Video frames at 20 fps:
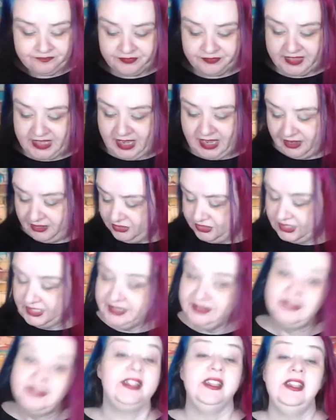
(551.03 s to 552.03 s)
Now, I was trying
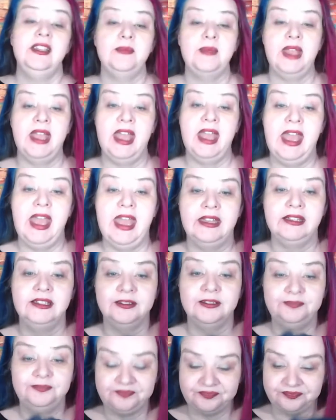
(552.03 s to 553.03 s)
to think in my
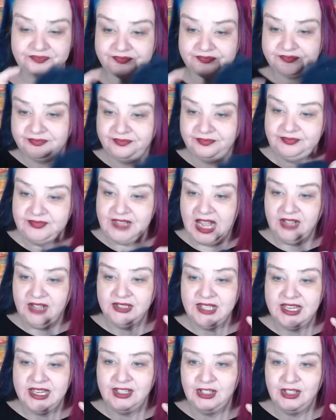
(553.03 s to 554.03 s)
head. I'll
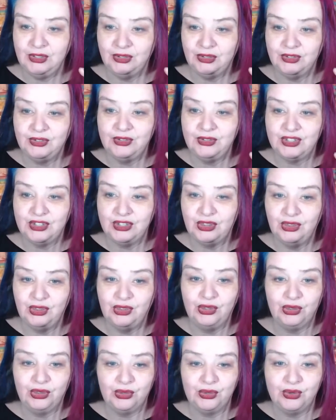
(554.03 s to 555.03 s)
take you through the,
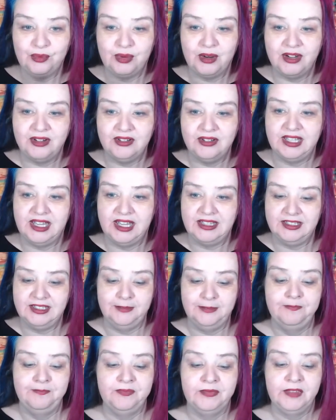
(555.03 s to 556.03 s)
the thought
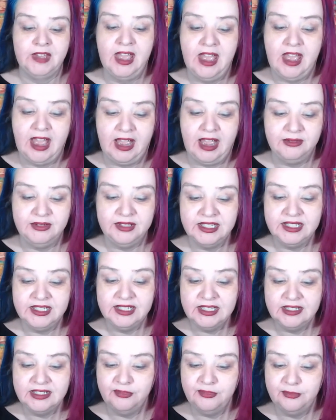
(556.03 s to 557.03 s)
process. I was
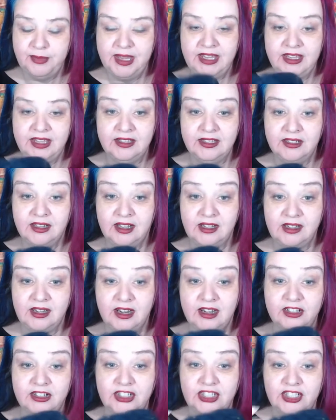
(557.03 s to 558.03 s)
thinking of making a
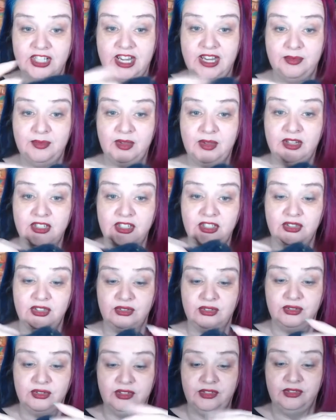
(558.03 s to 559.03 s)
large shape and just
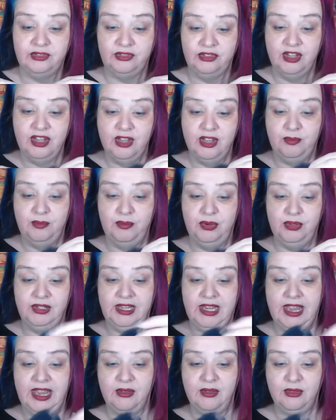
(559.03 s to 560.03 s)
sort of
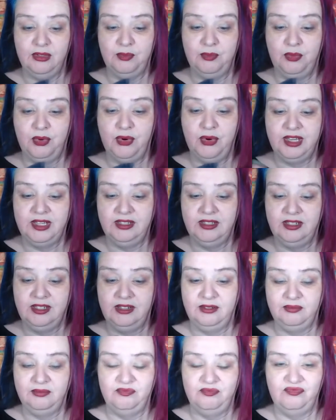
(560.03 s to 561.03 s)
pulling out the point, you
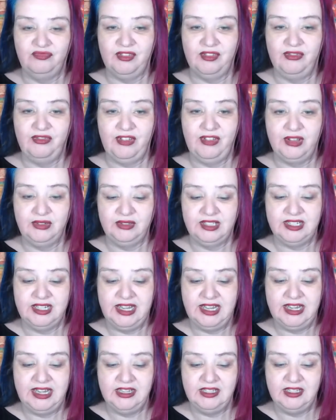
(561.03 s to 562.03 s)
know, felting
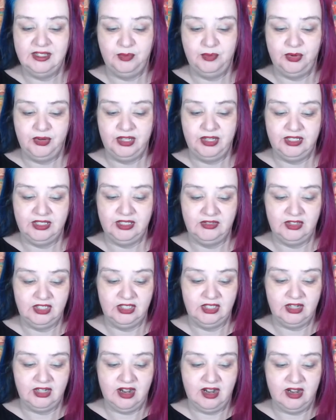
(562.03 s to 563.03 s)
it into the points of the
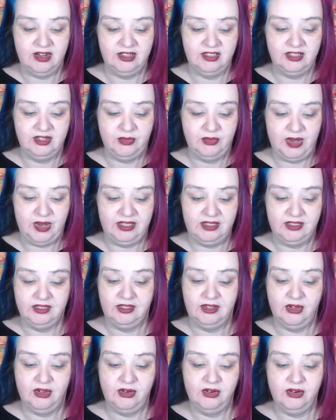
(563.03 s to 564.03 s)
star as I went
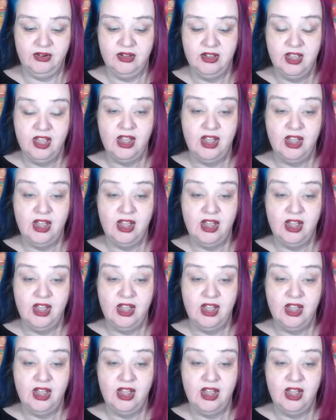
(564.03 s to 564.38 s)
along.